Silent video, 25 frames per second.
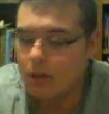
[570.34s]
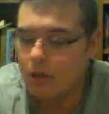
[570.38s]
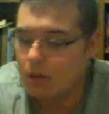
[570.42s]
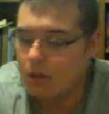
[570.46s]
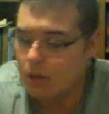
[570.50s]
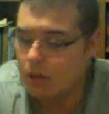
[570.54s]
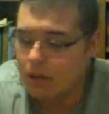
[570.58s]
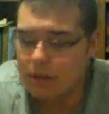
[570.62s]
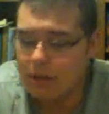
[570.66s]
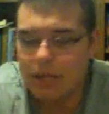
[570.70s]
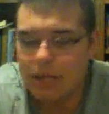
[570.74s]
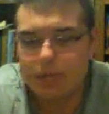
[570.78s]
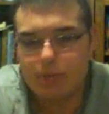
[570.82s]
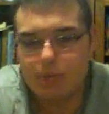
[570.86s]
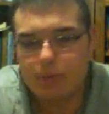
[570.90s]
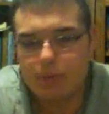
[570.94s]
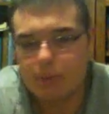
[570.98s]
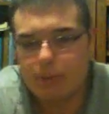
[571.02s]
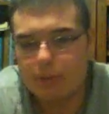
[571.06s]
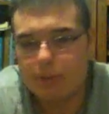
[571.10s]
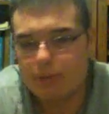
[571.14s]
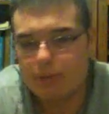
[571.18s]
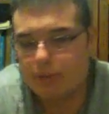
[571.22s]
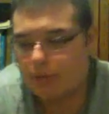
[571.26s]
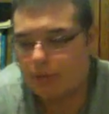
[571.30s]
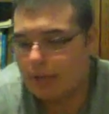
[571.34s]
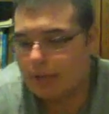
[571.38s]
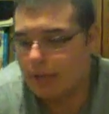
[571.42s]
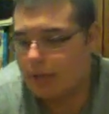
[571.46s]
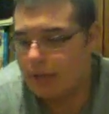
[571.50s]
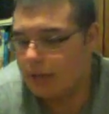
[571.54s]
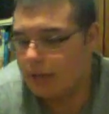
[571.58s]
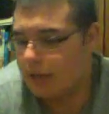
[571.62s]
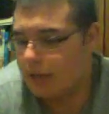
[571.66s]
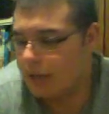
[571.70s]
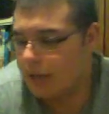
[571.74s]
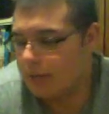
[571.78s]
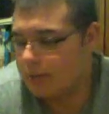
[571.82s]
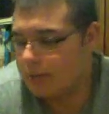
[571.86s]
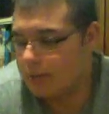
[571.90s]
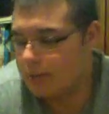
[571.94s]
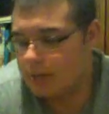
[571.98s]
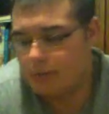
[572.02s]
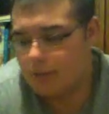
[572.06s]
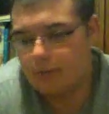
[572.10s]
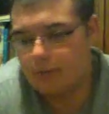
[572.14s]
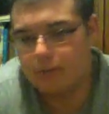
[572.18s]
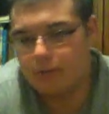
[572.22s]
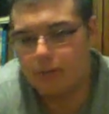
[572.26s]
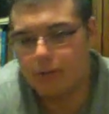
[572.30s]
yeah, that's pretty much for the A&K M60
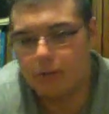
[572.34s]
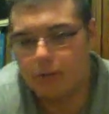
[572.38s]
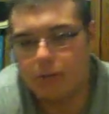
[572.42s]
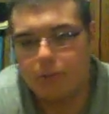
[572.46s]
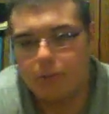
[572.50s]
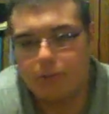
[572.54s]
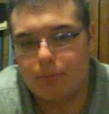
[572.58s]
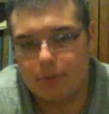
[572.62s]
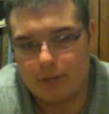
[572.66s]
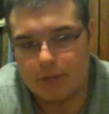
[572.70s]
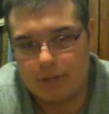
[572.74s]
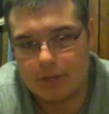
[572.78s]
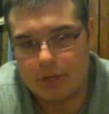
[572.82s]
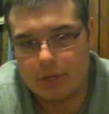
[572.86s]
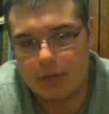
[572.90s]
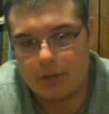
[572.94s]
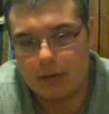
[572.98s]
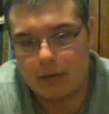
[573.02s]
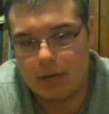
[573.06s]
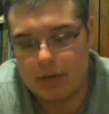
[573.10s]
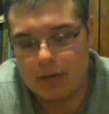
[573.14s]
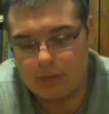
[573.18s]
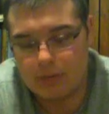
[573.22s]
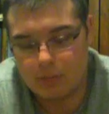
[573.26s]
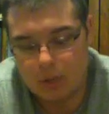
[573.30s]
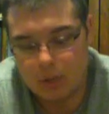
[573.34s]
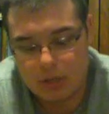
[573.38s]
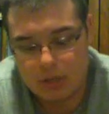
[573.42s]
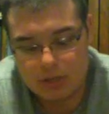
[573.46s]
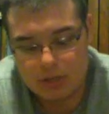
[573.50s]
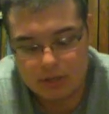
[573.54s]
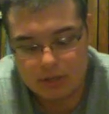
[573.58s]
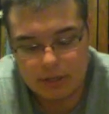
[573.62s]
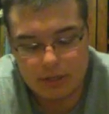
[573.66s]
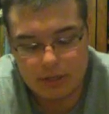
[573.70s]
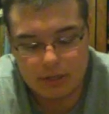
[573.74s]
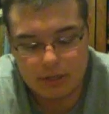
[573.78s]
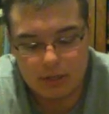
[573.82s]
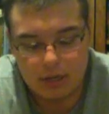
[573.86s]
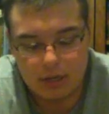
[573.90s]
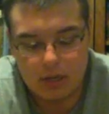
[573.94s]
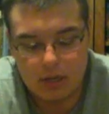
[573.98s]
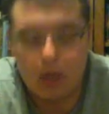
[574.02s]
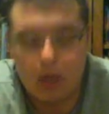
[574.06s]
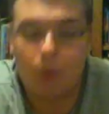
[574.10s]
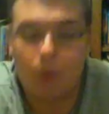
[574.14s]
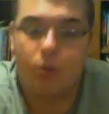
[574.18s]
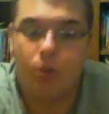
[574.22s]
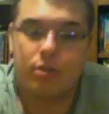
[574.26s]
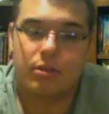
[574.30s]
review. Appreciate you guys watching.
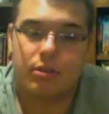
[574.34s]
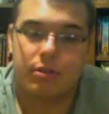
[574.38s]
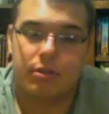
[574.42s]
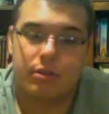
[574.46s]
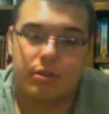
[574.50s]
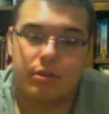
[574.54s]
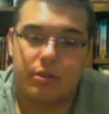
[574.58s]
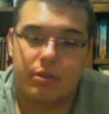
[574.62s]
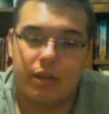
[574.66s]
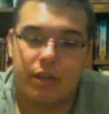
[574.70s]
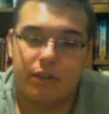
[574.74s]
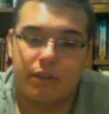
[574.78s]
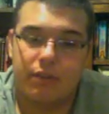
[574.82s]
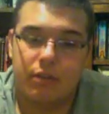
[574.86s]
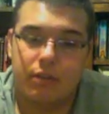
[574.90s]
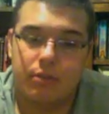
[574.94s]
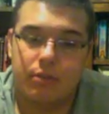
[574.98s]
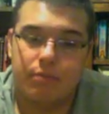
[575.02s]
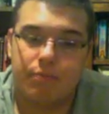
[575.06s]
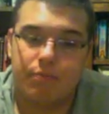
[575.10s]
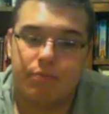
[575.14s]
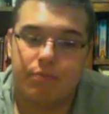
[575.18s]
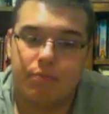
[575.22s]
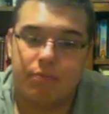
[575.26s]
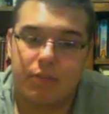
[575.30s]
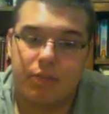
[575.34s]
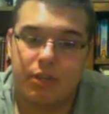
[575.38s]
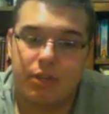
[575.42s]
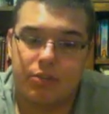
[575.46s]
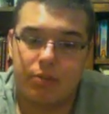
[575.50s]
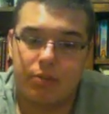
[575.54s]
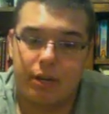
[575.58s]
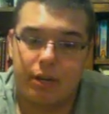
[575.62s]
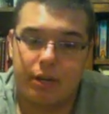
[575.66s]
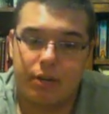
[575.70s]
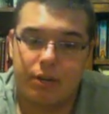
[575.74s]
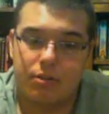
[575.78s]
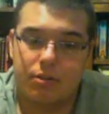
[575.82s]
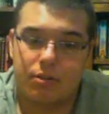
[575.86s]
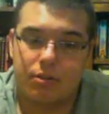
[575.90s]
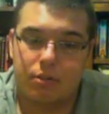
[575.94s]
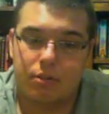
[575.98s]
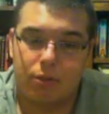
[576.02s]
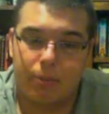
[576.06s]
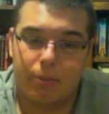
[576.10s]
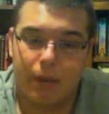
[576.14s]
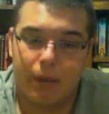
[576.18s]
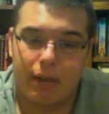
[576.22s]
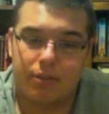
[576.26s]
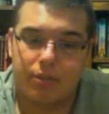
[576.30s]
Also the safety is right here. Just a little
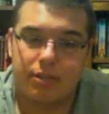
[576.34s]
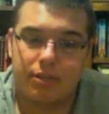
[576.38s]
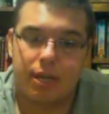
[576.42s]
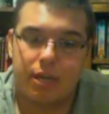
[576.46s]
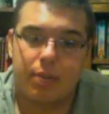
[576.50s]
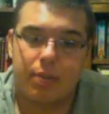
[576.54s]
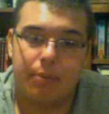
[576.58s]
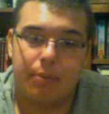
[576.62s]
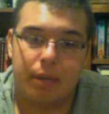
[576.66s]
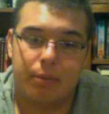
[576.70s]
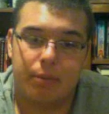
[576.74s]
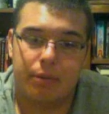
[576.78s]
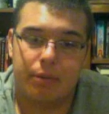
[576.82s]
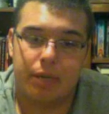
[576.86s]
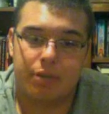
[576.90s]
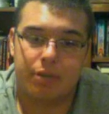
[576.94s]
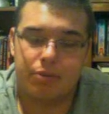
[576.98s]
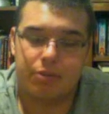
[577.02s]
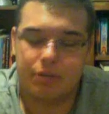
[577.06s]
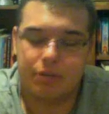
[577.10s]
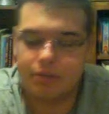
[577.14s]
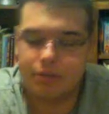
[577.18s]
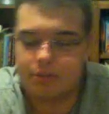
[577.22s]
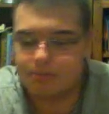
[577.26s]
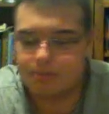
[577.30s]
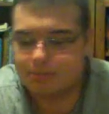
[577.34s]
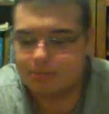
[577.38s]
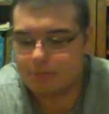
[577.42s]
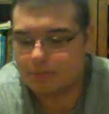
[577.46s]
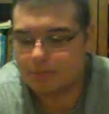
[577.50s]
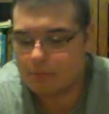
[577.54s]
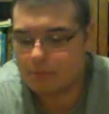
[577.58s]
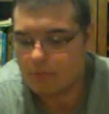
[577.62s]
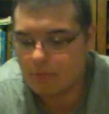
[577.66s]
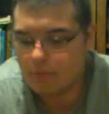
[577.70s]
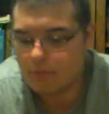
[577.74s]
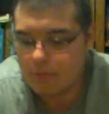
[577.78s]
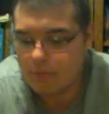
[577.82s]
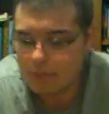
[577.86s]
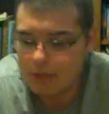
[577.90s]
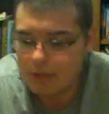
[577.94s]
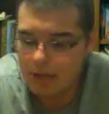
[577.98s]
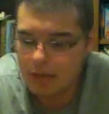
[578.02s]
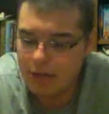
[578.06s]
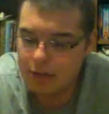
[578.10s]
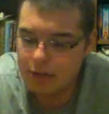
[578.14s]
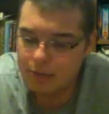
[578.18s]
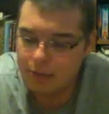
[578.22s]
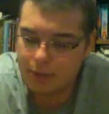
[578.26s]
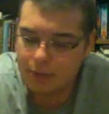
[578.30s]
paddle type, ambidextrous.
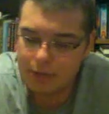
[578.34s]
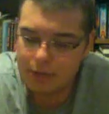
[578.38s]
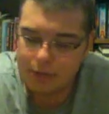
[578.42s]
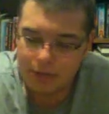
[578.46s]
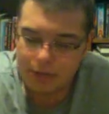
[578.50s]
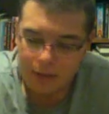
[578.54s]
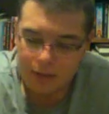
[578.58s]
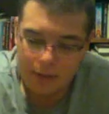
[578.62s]
Anyway,